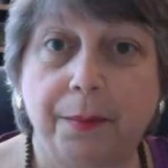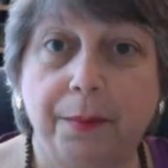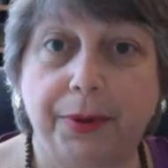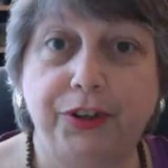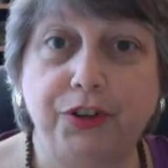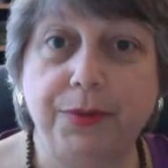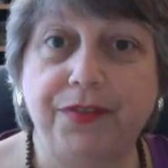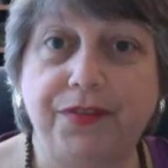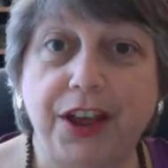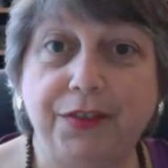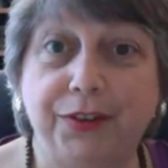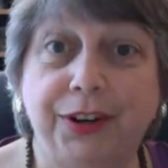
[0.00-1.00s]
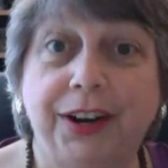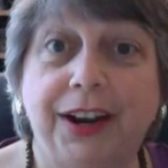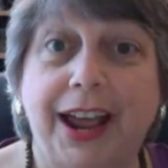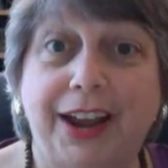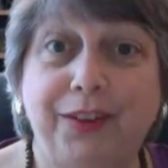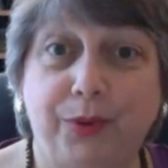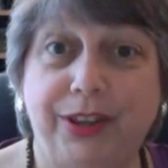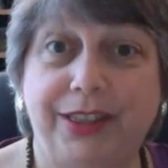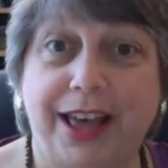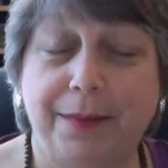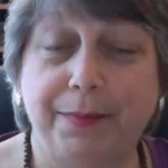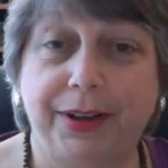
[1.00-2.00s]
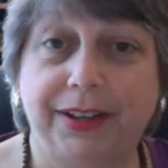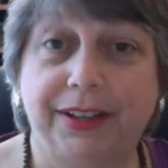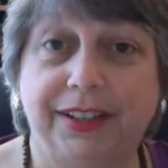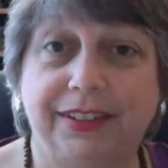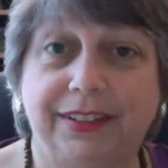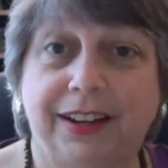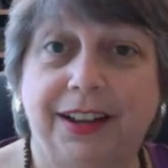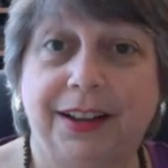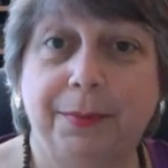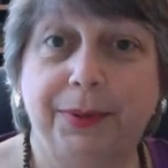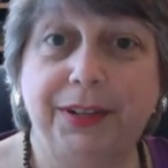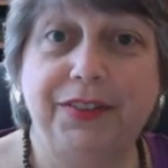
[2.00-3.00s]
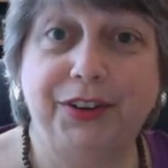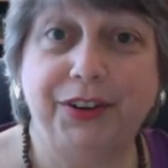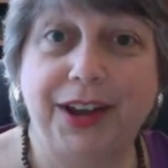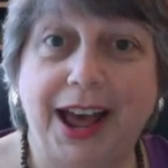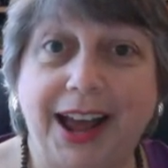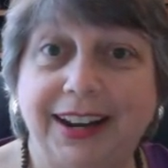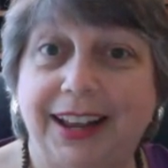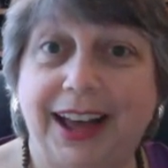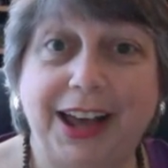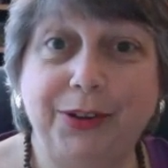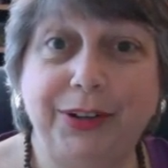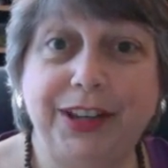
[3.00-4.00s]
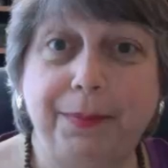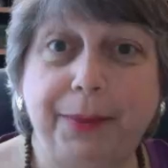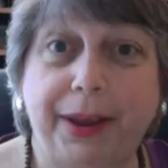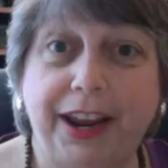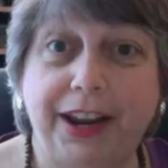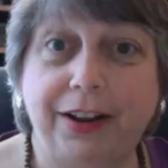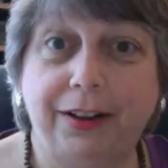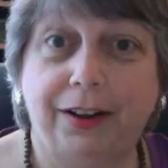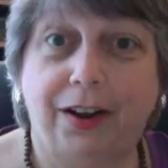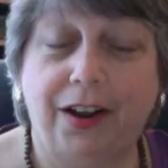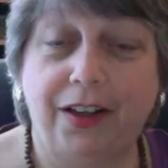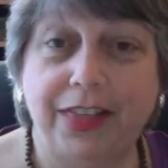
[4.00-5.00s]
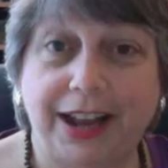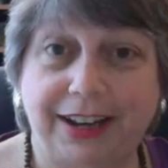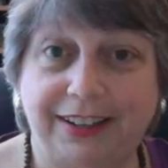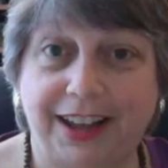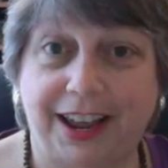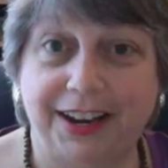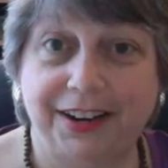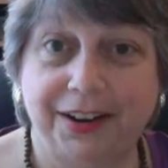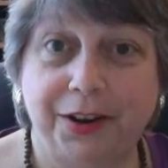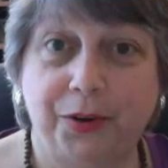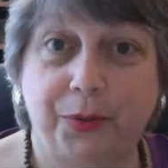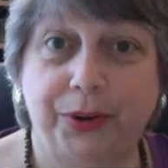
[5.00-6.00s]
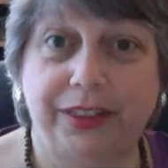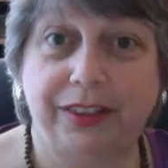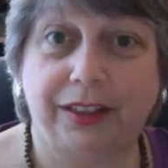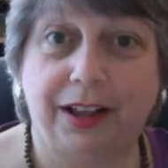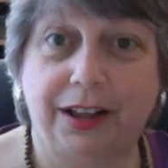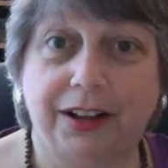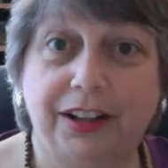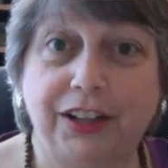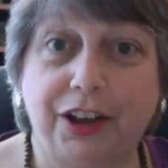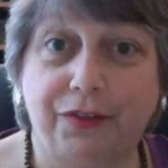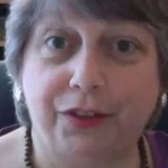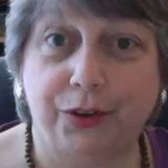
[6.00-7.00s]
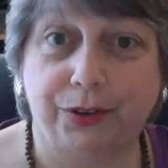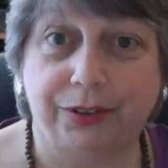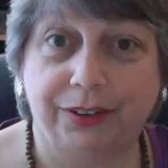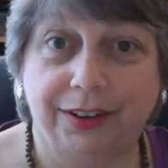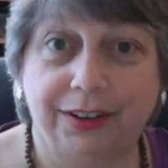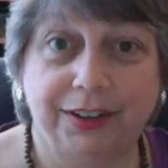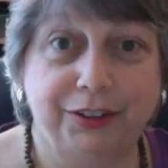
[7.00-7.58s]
But do me a favor and read that, because, believe it or not, I only get paid on that site with click views.